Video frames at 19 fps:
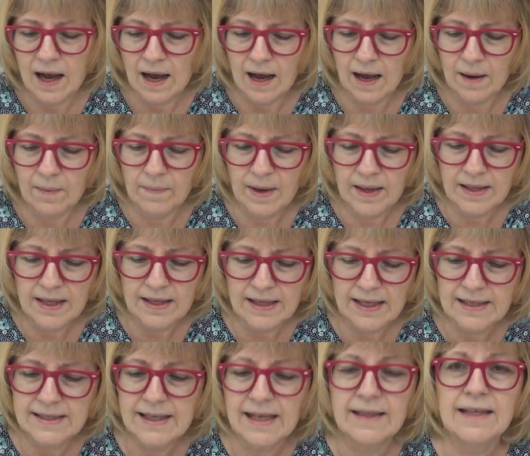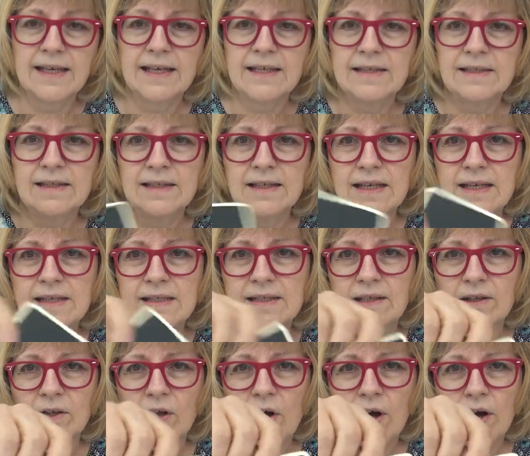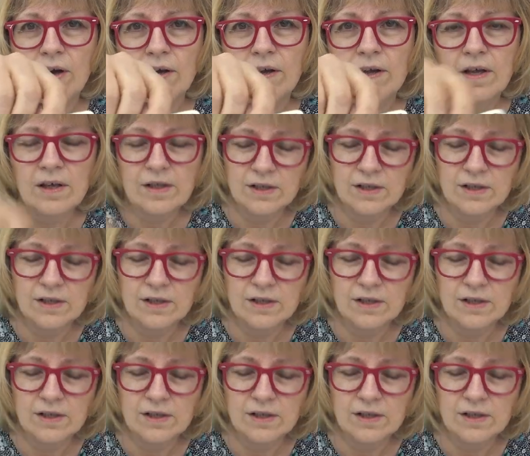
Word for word: And then they sent these along,